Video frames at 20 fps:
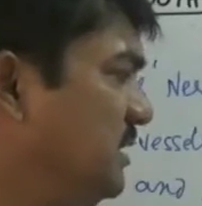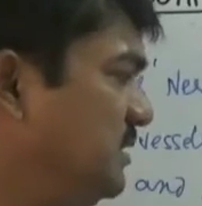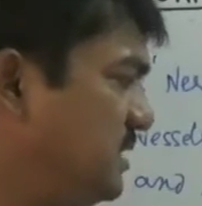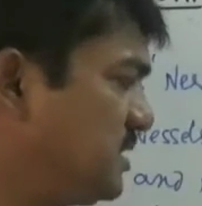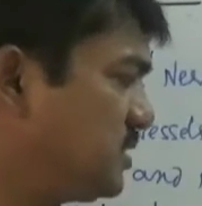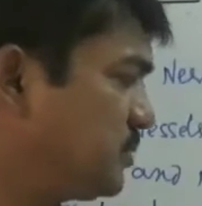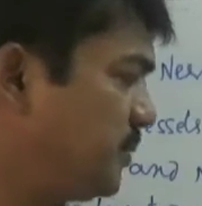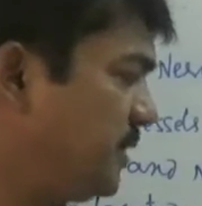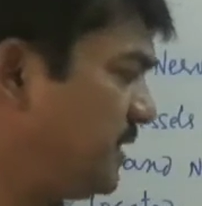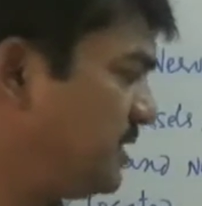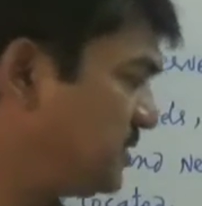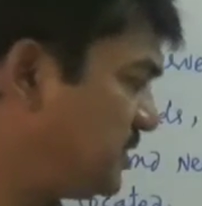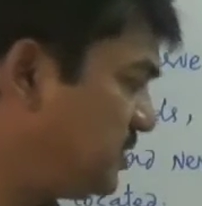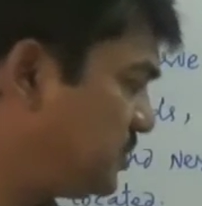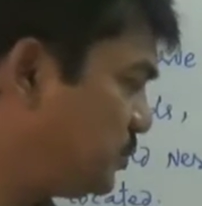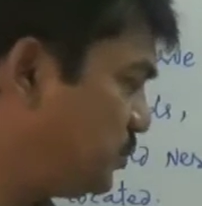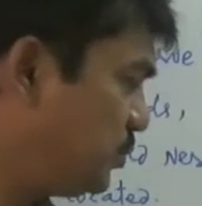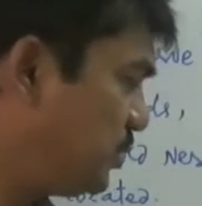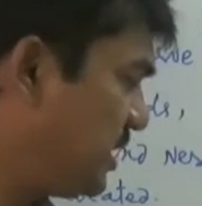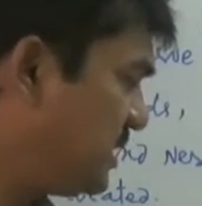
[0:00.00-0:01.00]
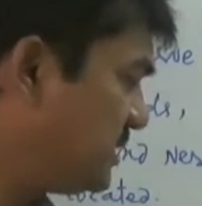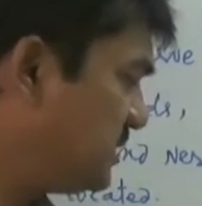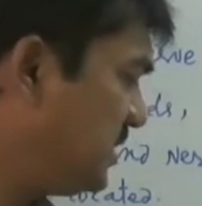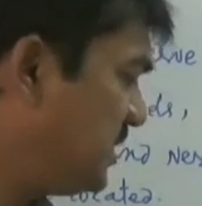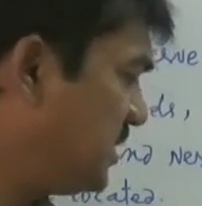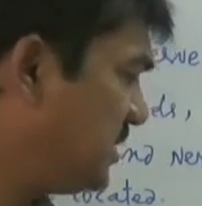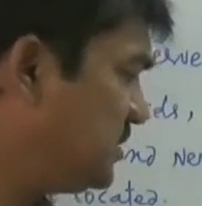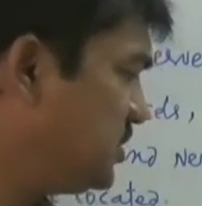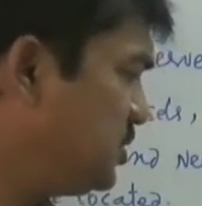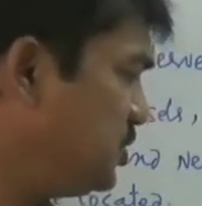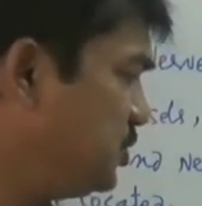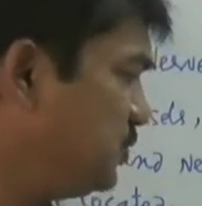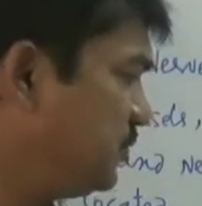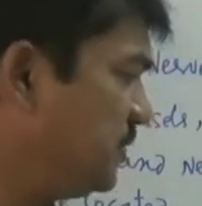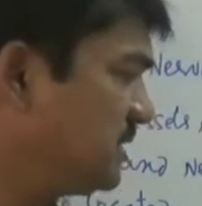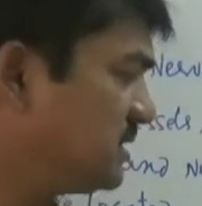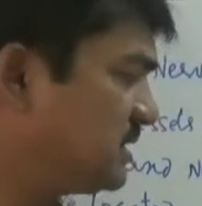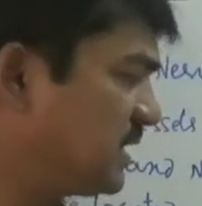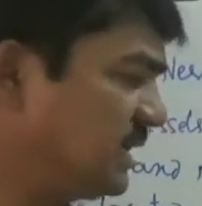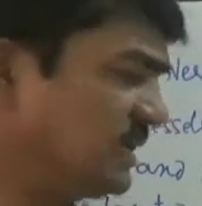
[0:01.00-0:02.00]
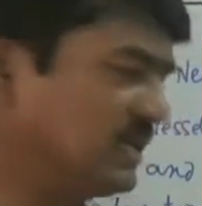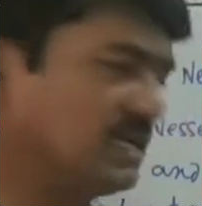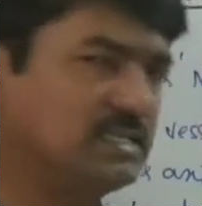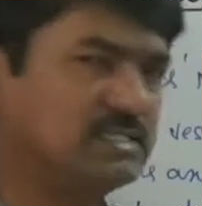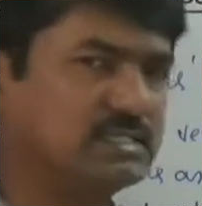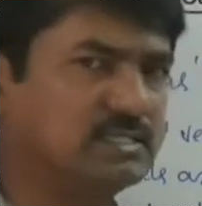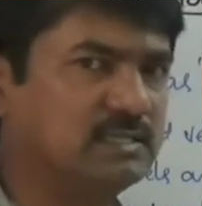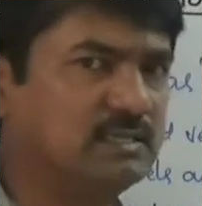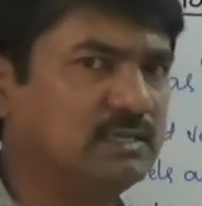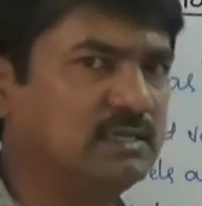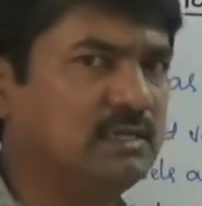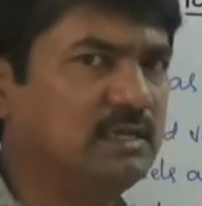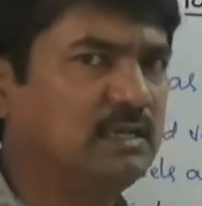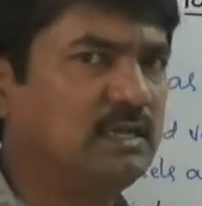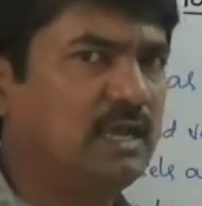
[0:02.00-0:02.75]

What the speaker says: The space is known as here gingival sulcus.